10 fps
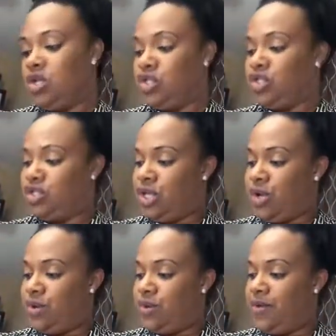
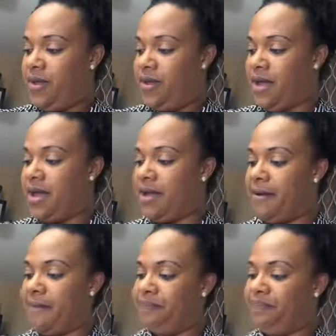so
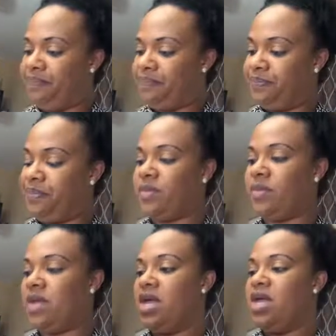
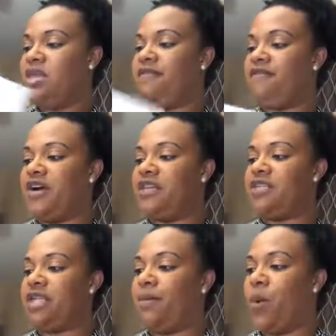the
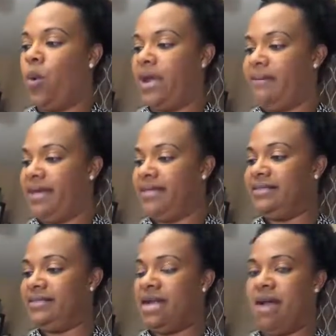first
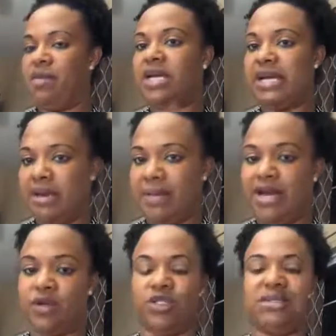appointment, I'm looking at my
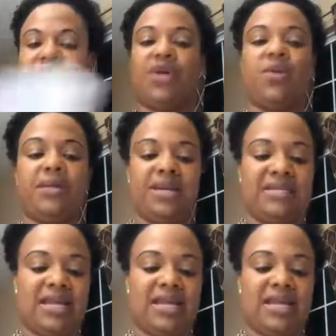notes because I don't want to miss